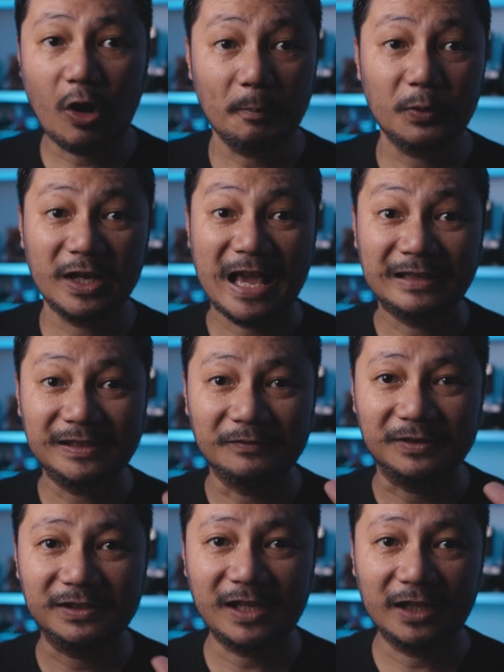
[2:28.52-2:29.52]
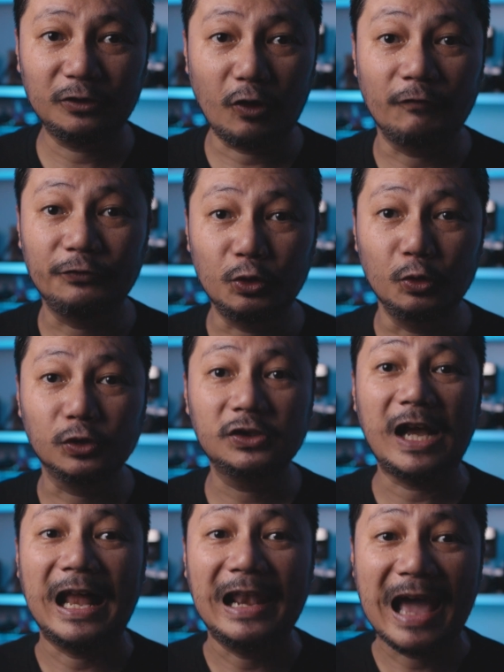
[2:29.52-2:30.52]
comprehensive set of tools
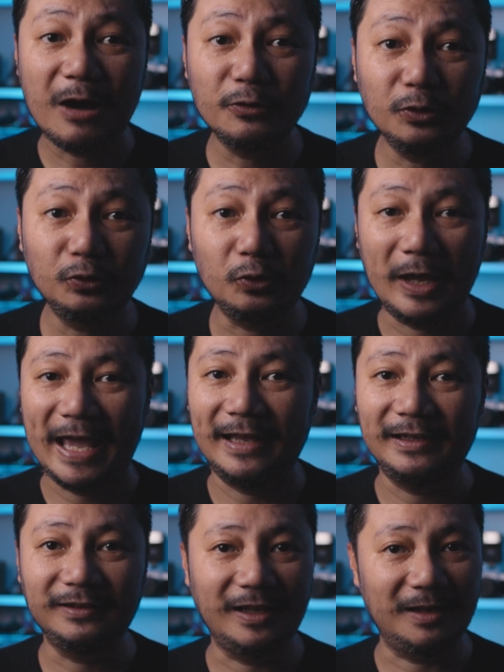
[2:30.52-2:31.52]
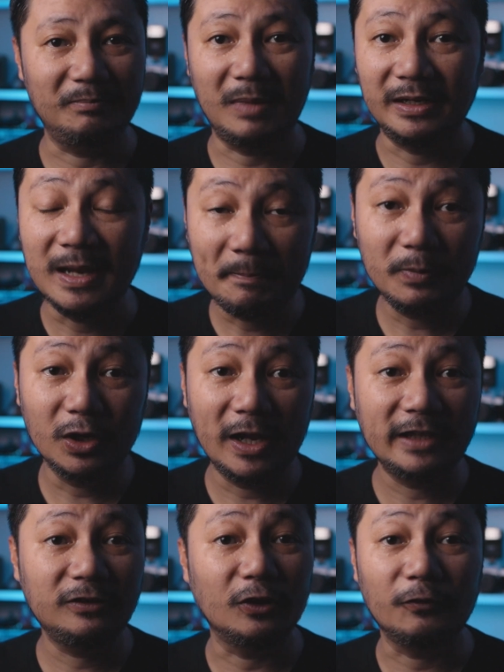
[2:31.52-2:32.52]
allow you to edit and
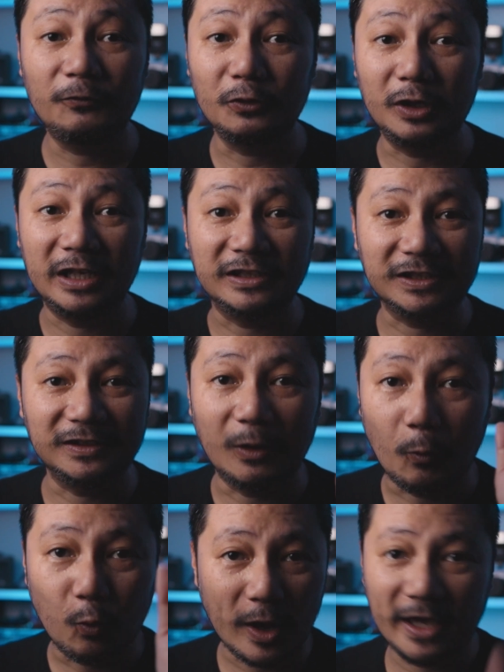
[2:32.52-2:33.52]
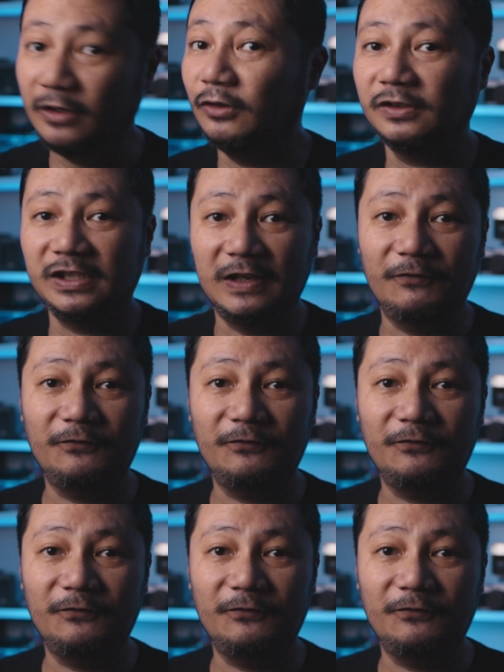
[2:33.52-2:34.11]
manipulate your footage the way you see